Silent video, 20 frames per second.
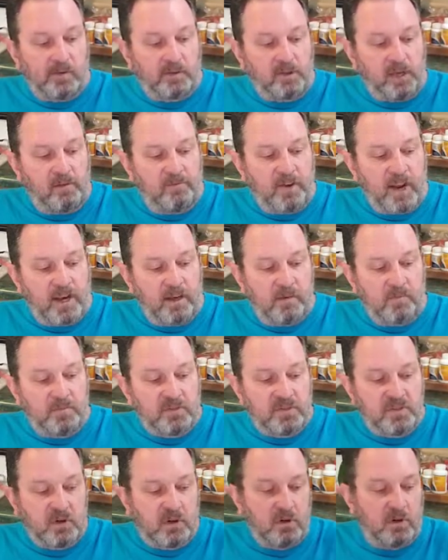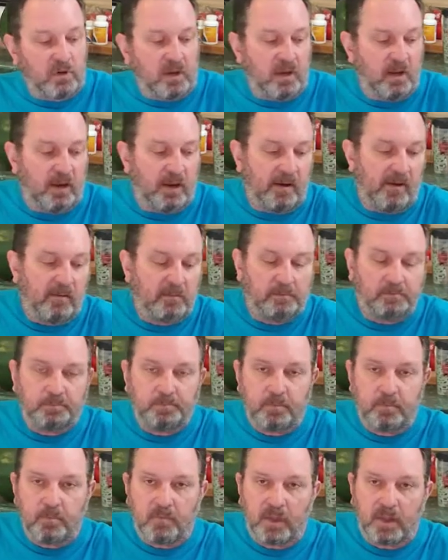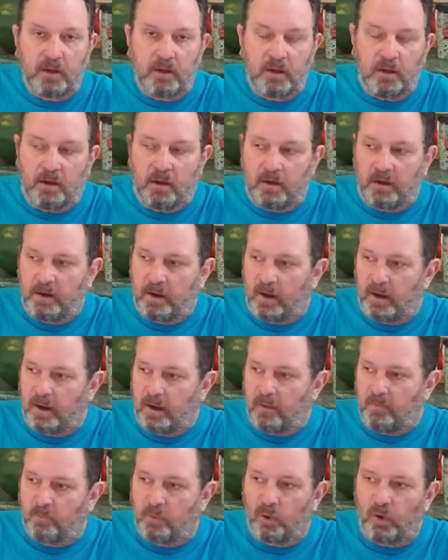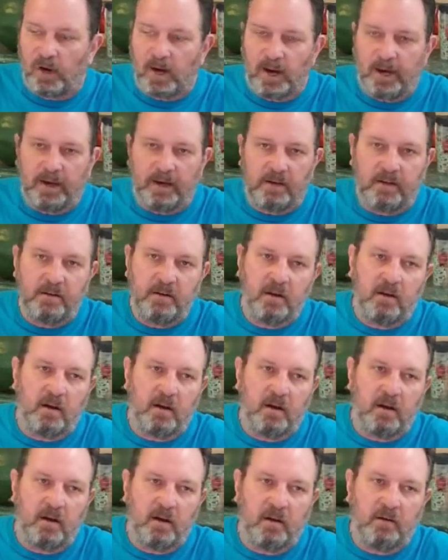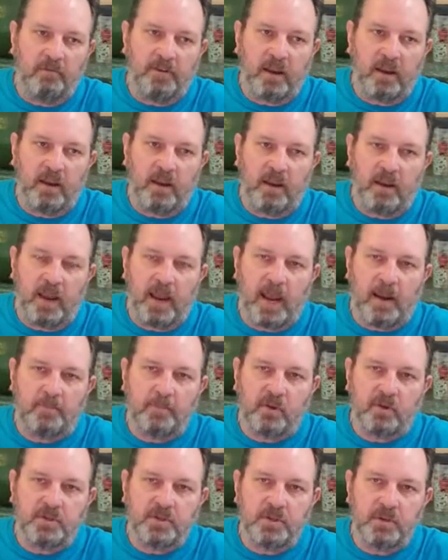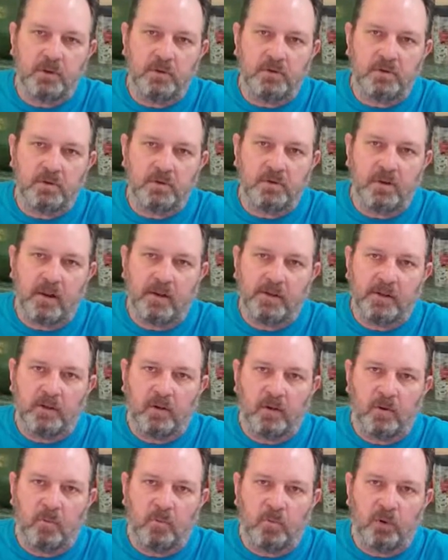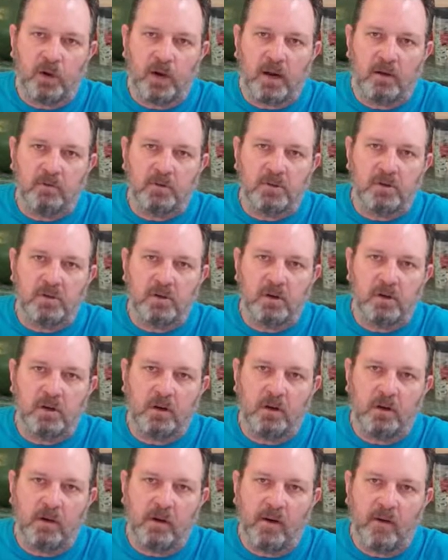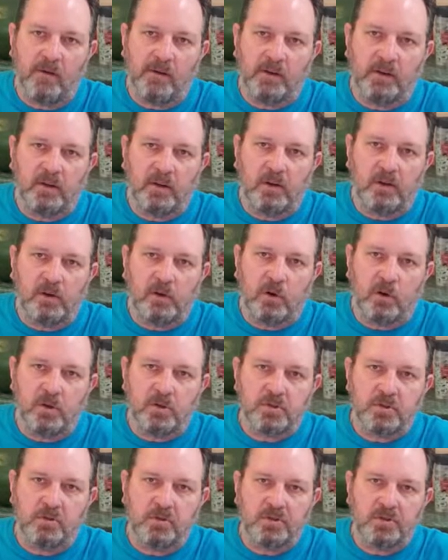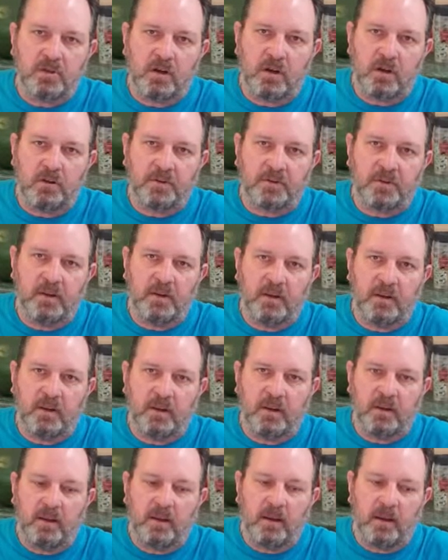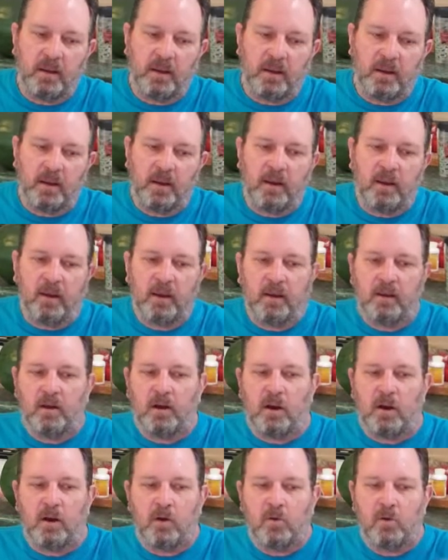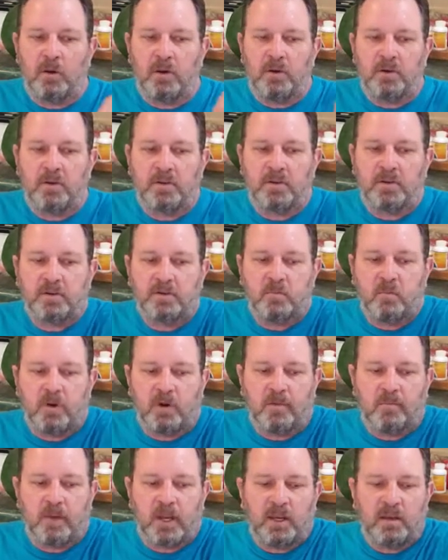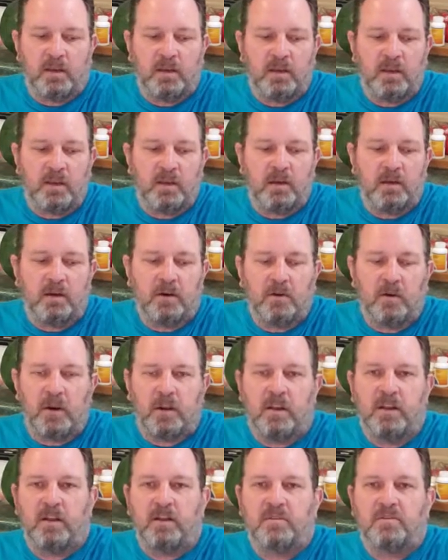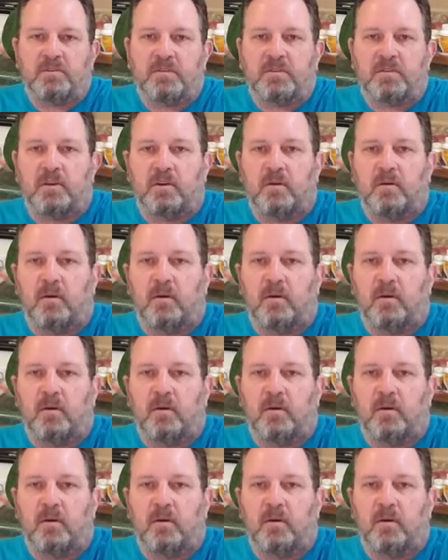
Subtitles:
I've got them soaking in a brine of apple juice, brown sugar, kosher salt, and always one of my key ingredients,